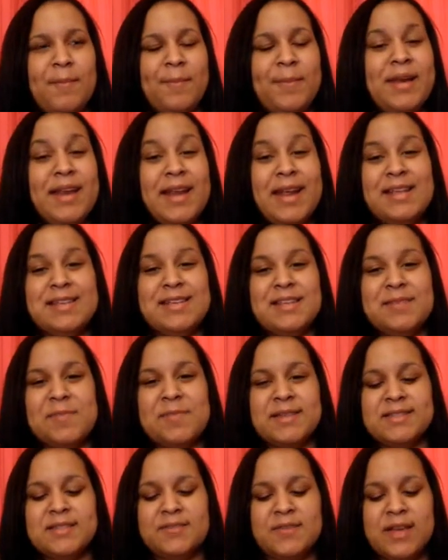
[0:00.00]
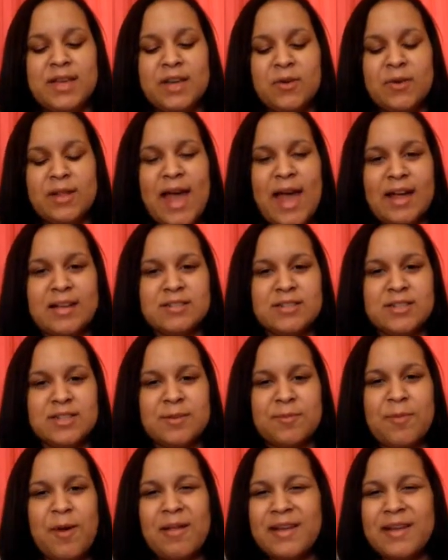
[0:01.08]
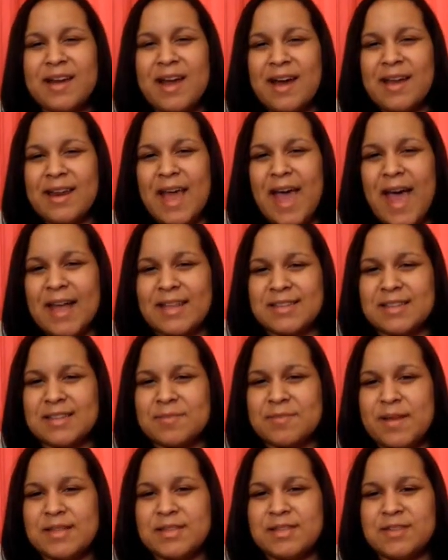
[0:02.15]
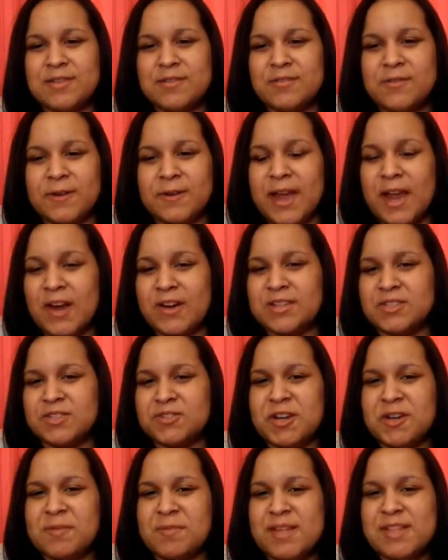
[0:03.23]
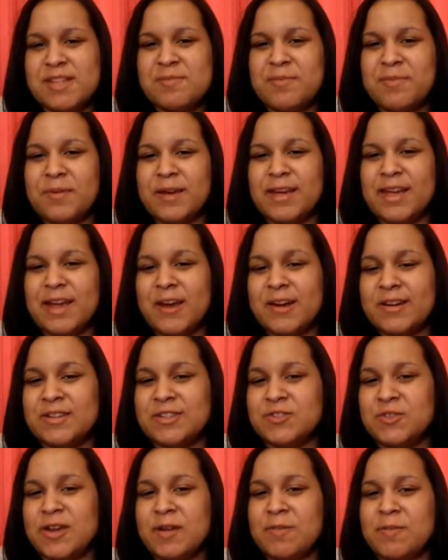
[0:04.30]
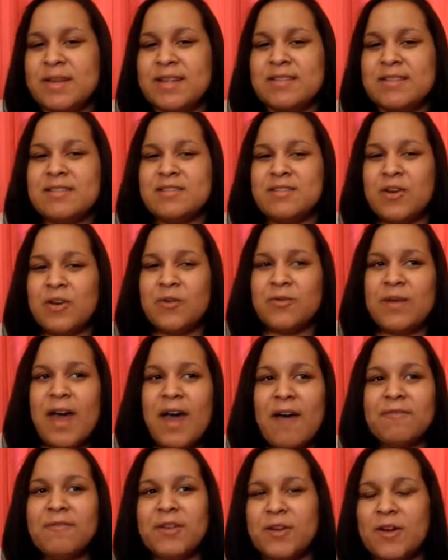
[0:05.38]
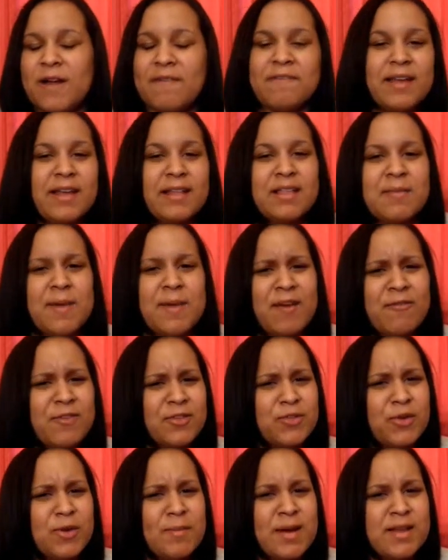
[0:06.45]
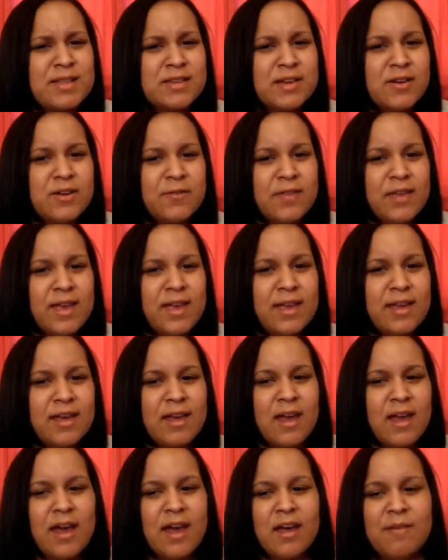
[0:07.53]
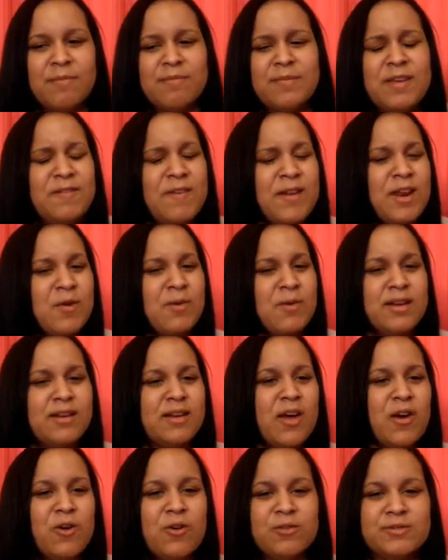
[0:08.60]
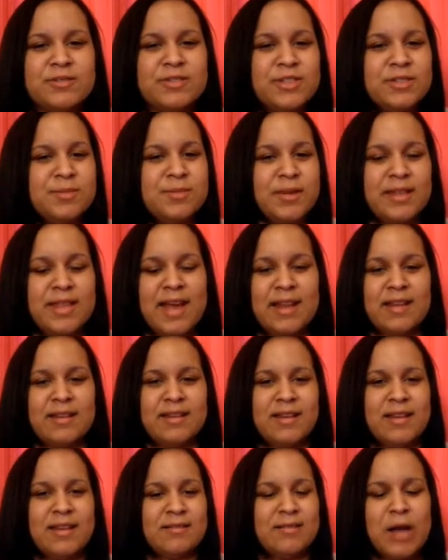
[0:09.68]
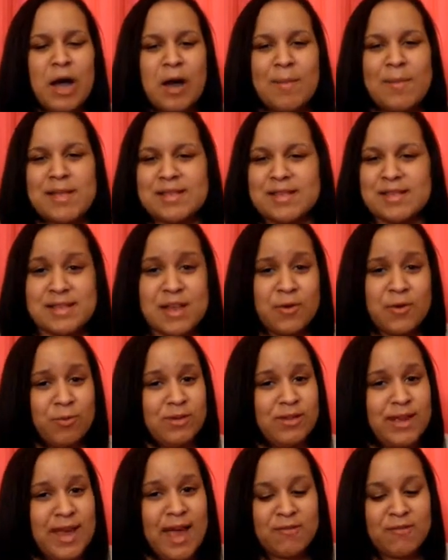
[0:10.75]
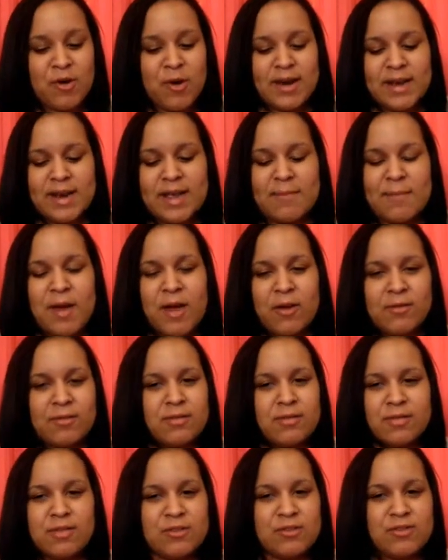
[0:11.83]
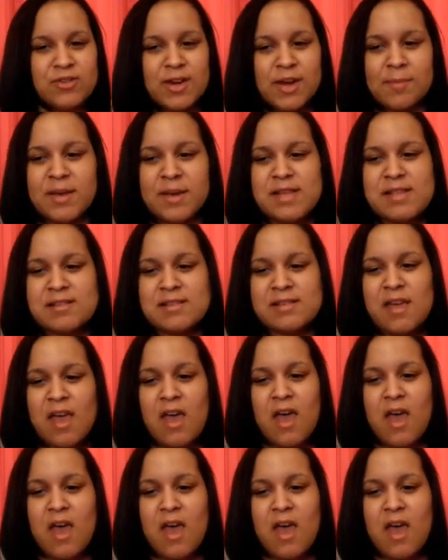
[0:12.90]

But it is expensive to get a relaxer. Probably not as expensive for keratin treatments, but keratin treatments you don't have to get them every 3 months, I don't think. If anyone knows, just put that in the comments, because I really have no idea about those treatments.